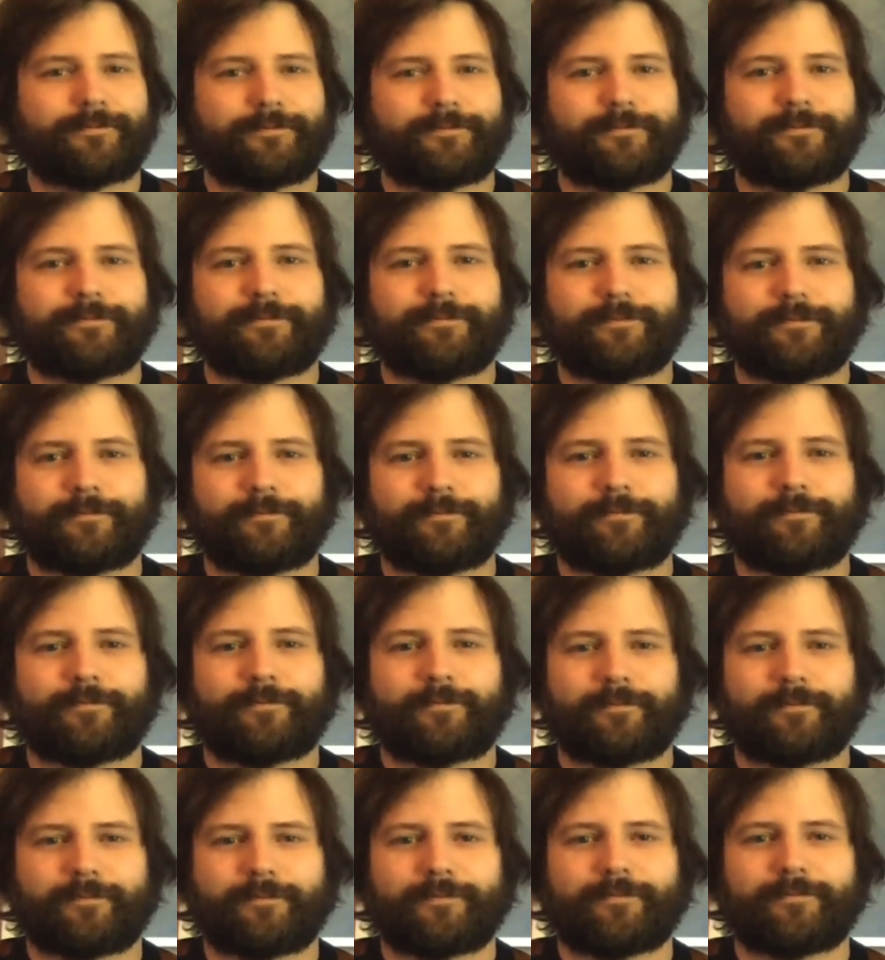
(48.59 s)

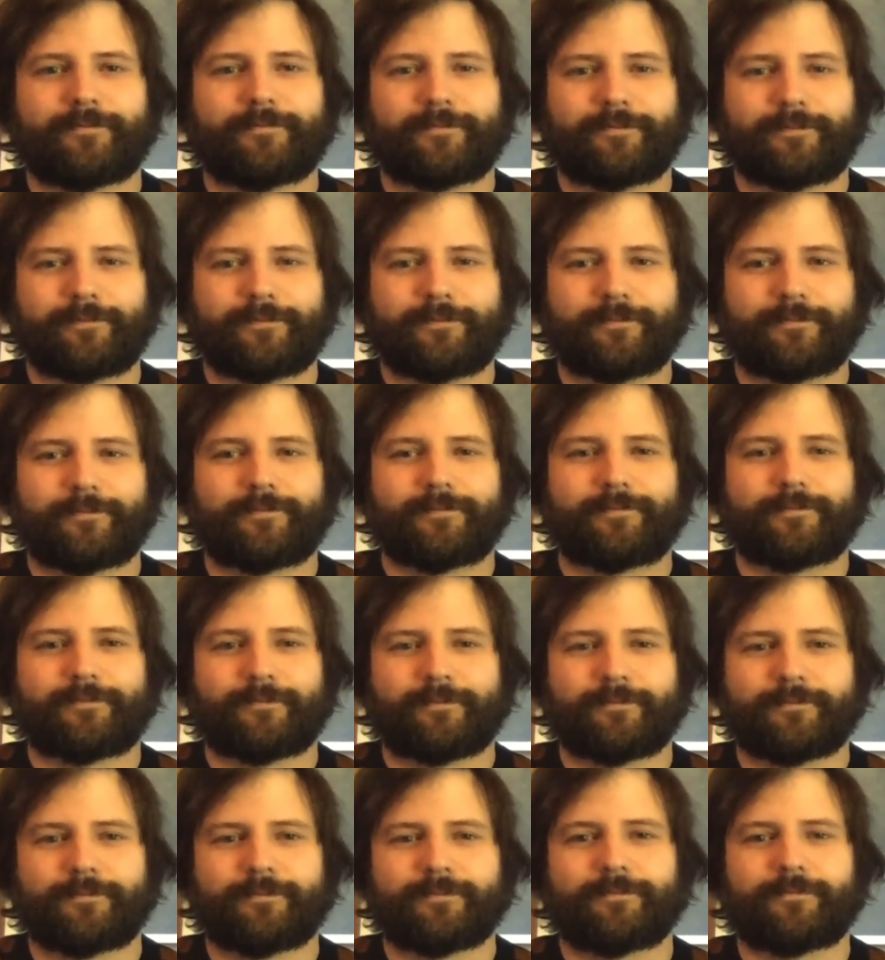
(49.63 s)

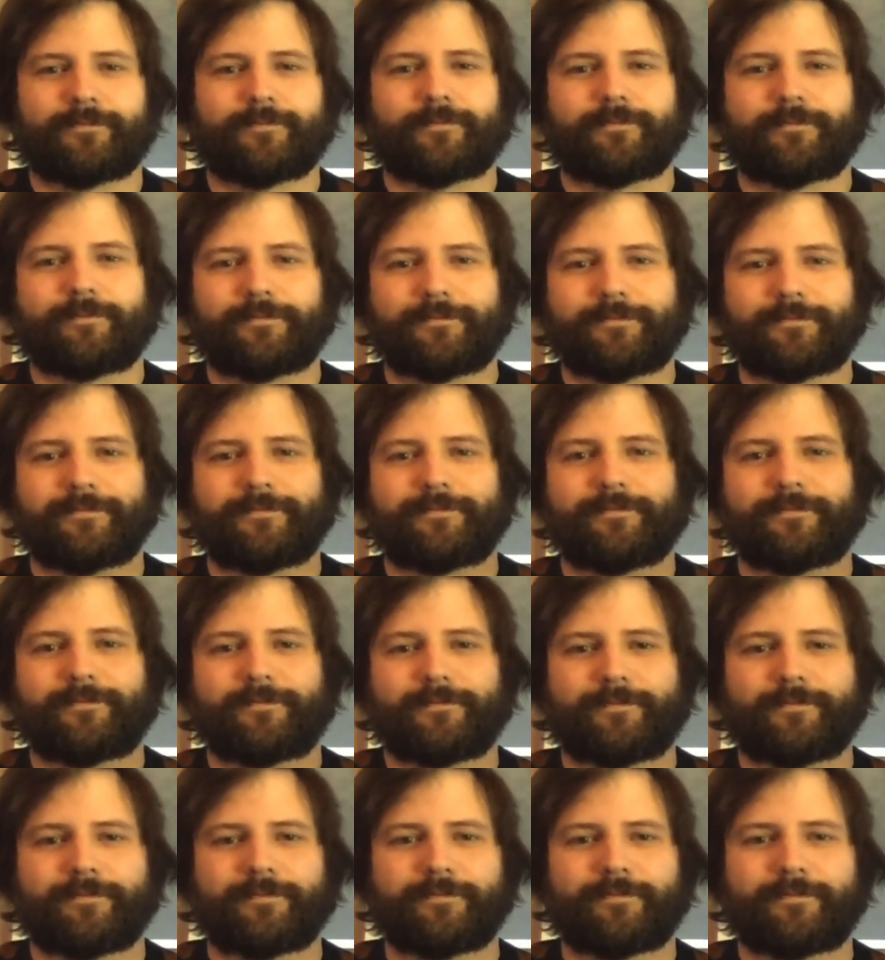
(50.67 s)

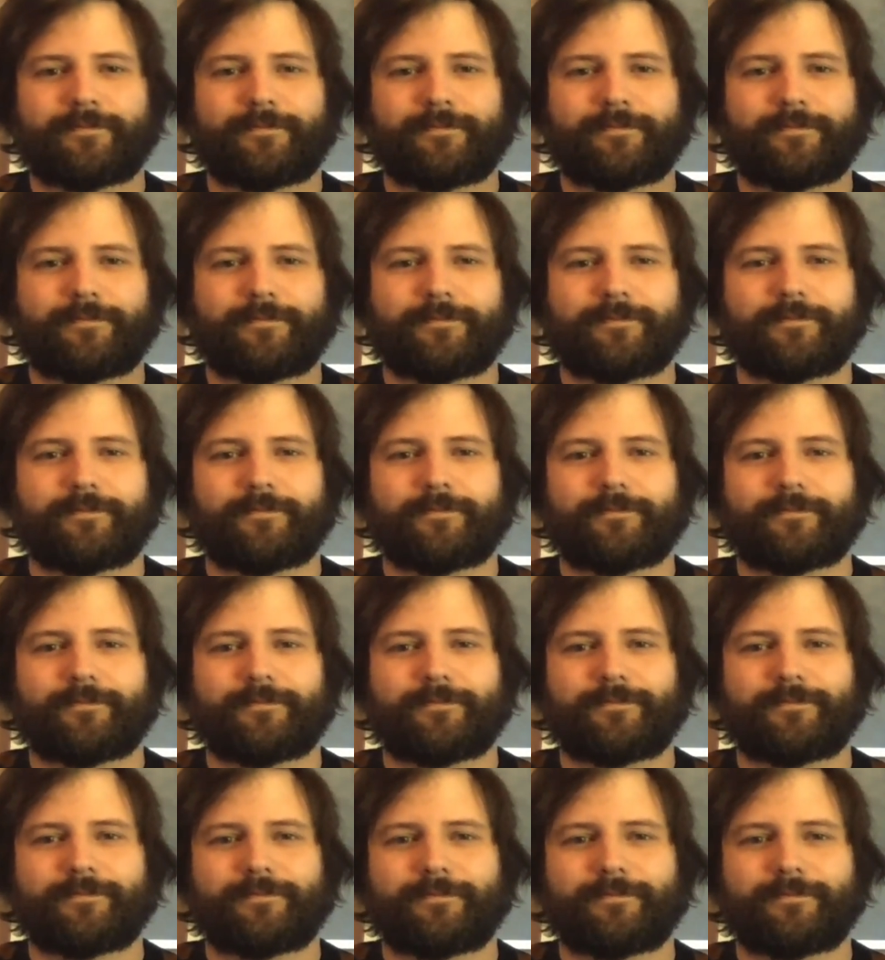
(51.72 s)
(silent)